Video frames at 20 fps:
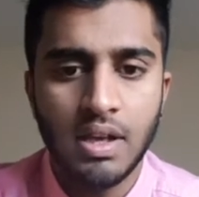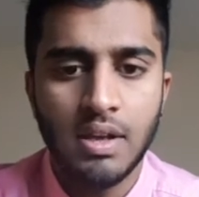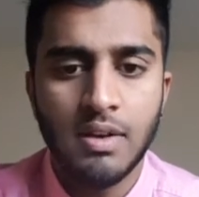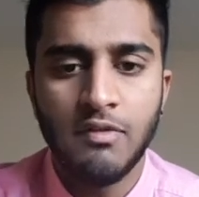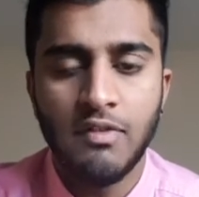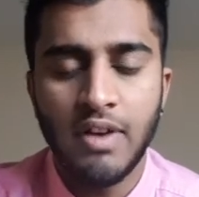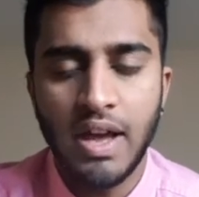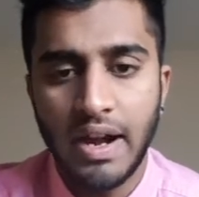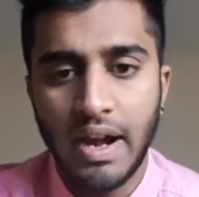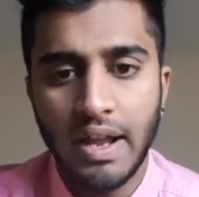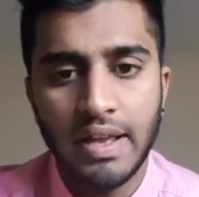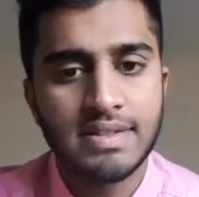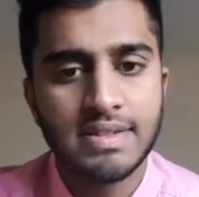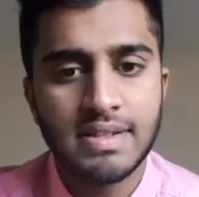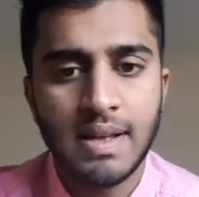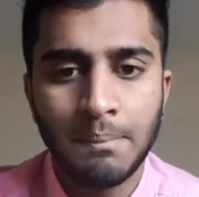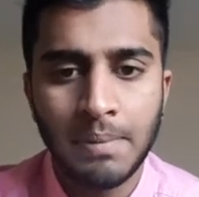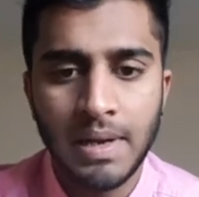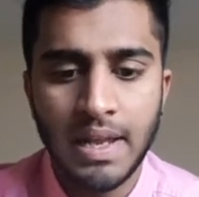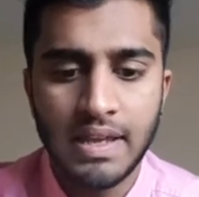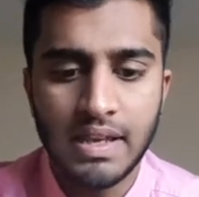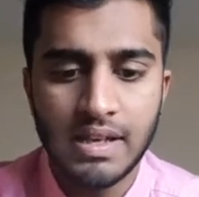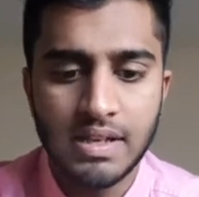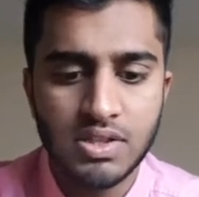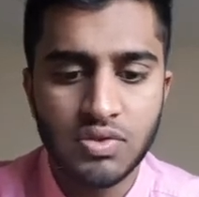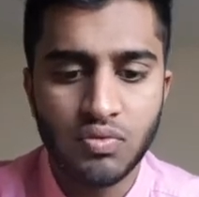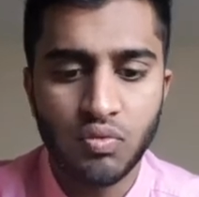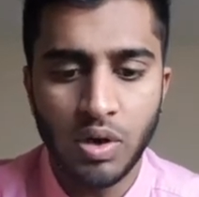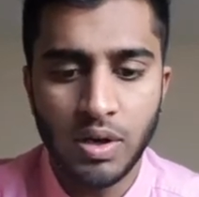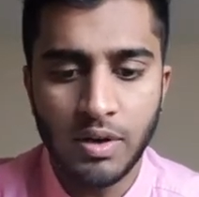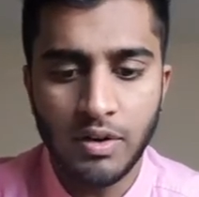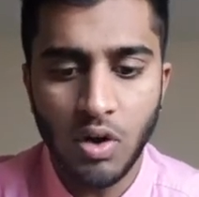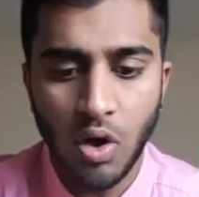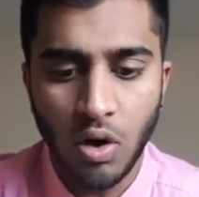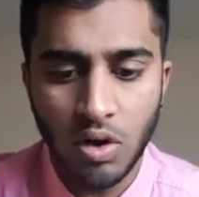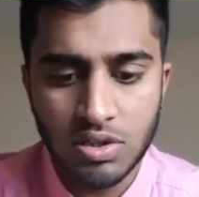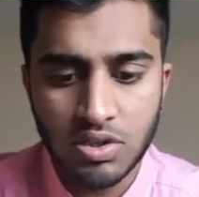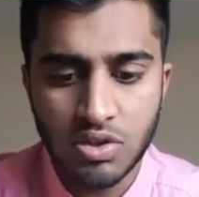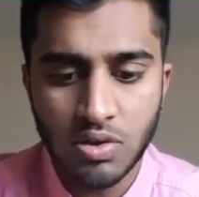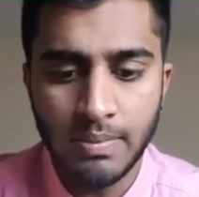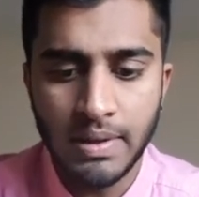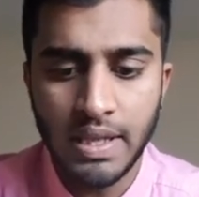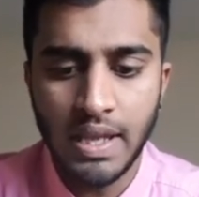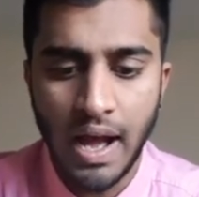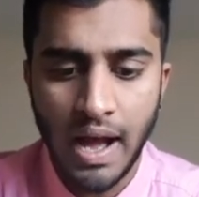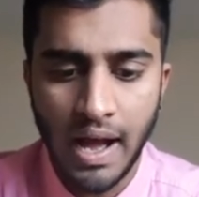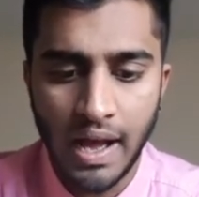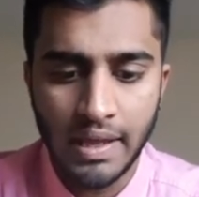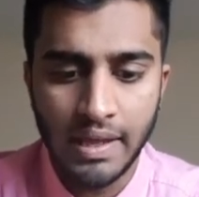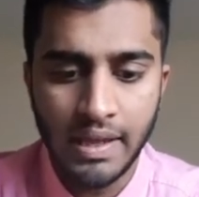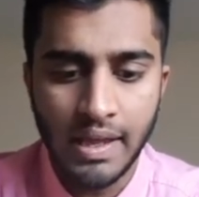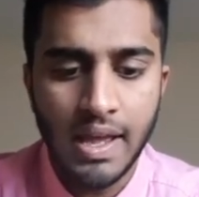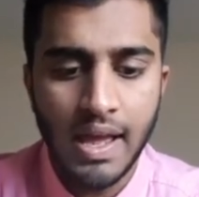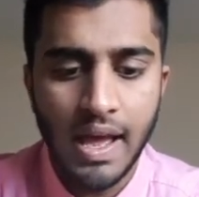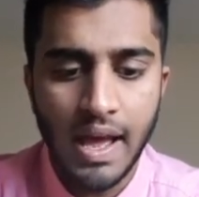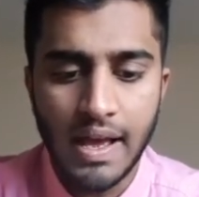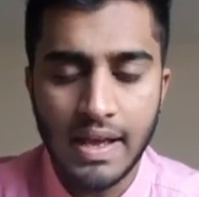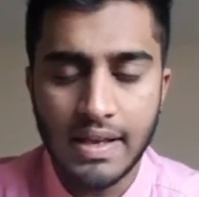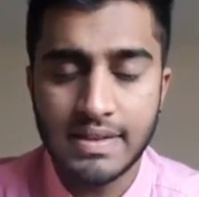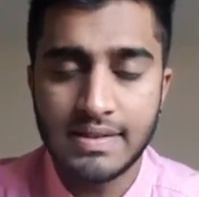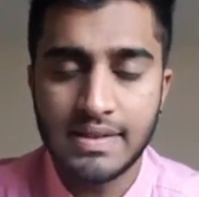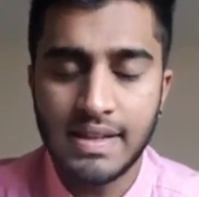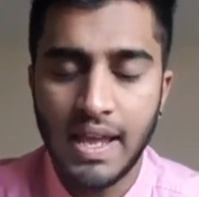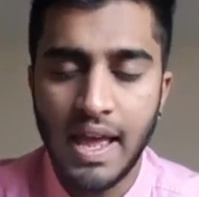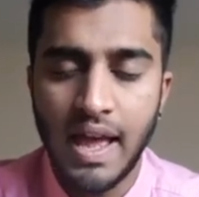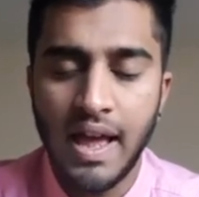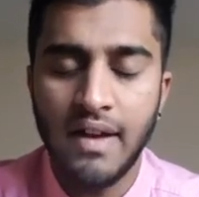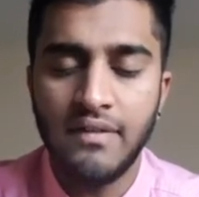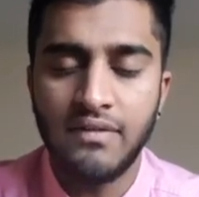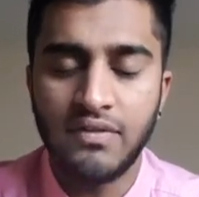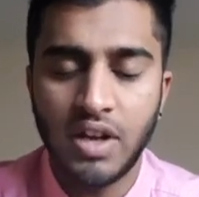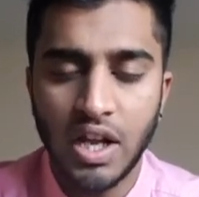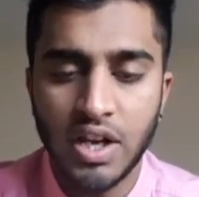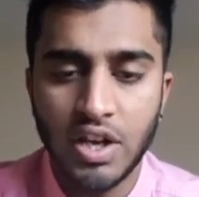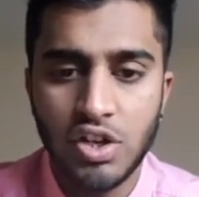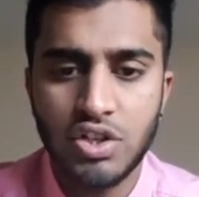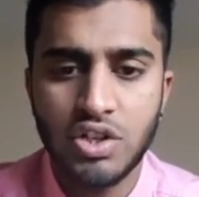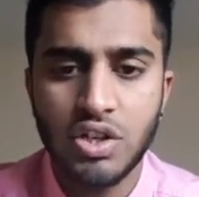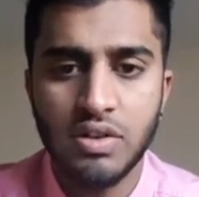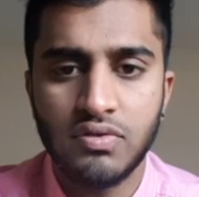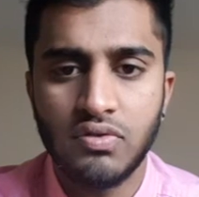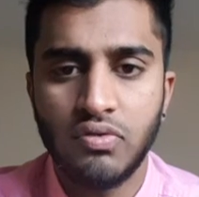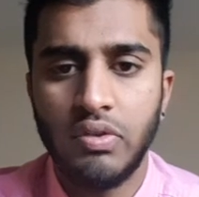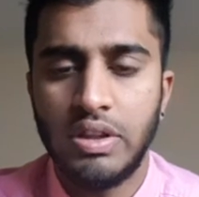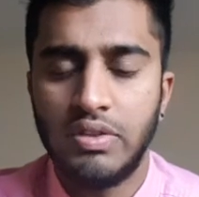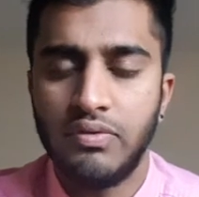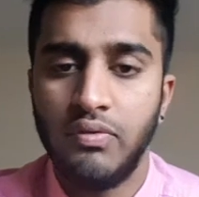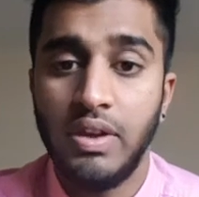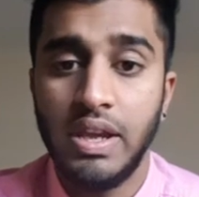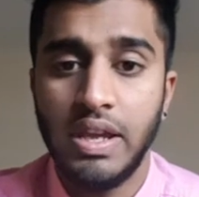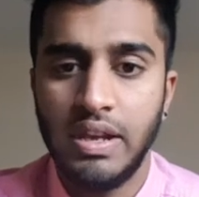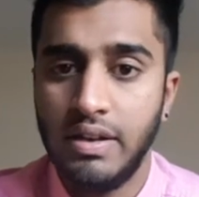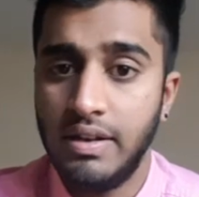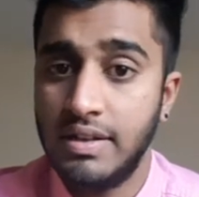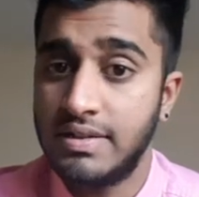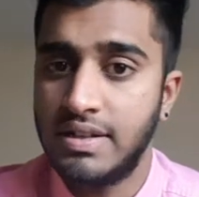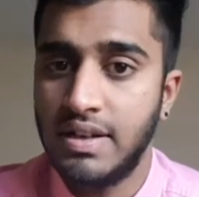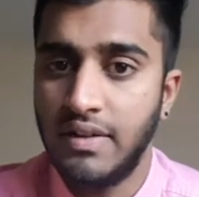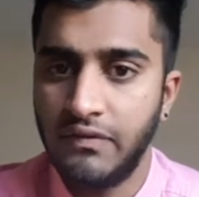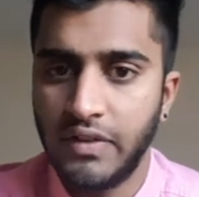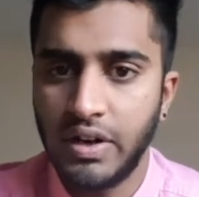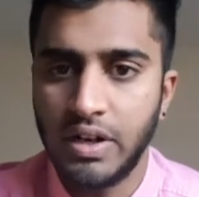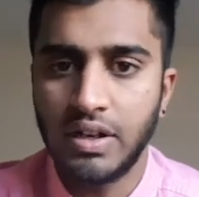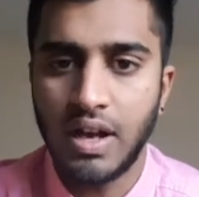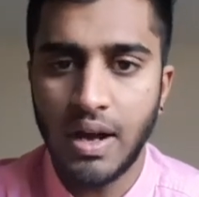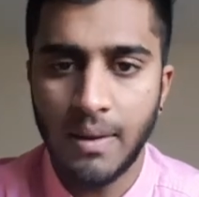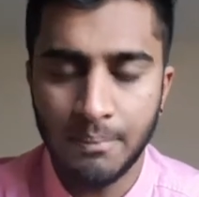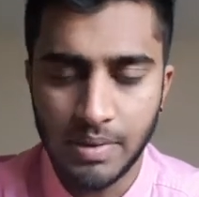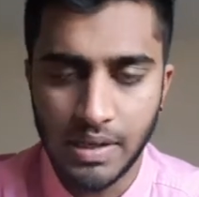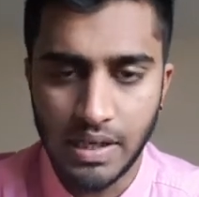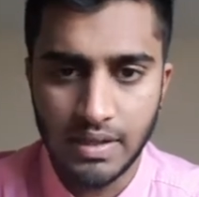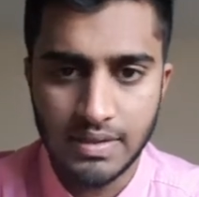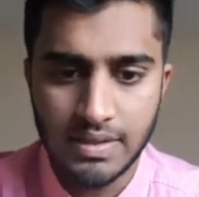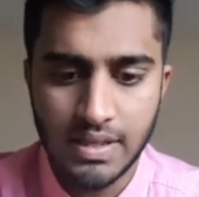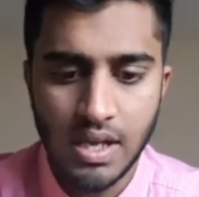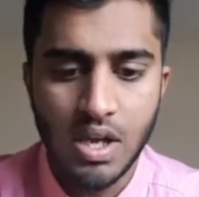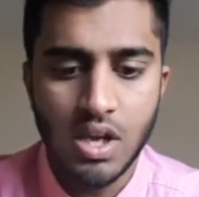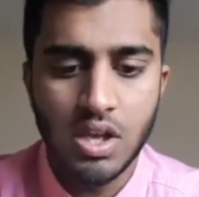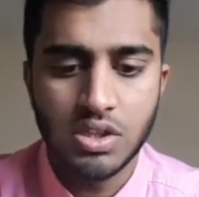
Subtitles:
whereas suppliers would also be high as they have connections with various different companies.